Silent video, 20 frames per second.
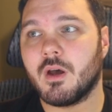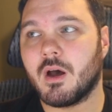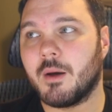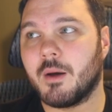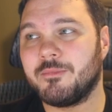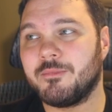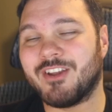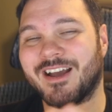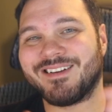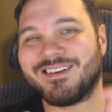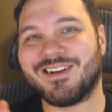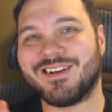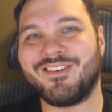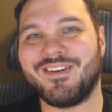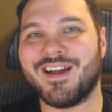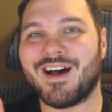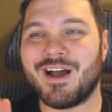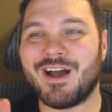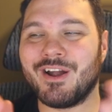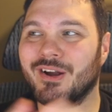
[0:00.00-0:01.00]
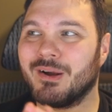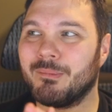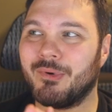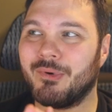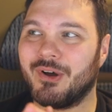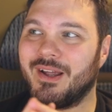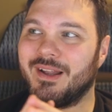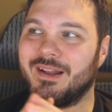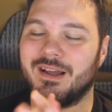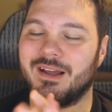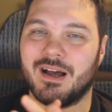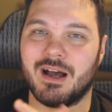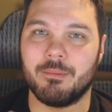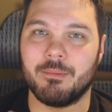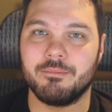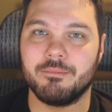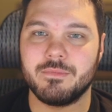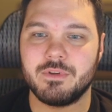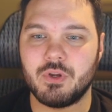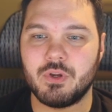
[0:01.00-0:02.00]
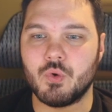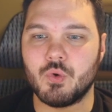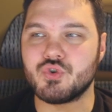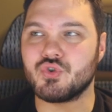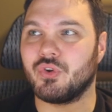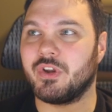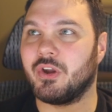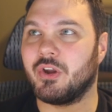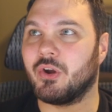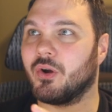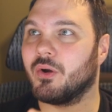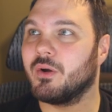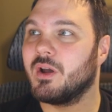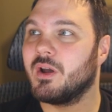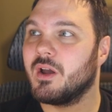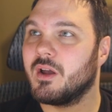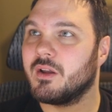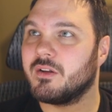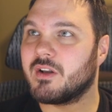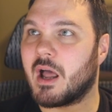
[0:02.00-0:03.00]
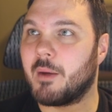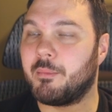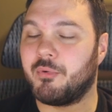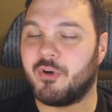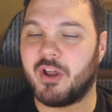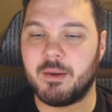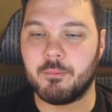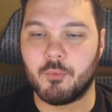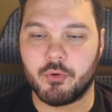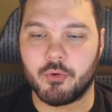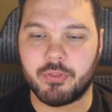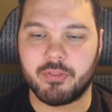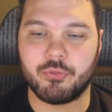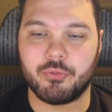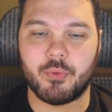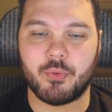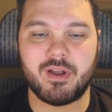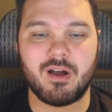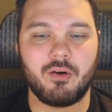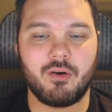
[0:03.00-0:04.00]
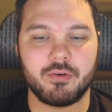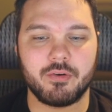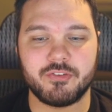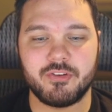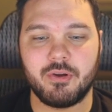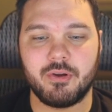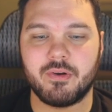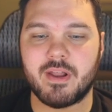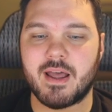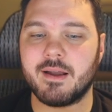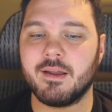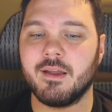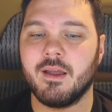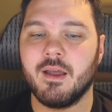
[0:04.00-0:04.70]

Technically higher, but usually you're not playing more than 3 colors in your deck.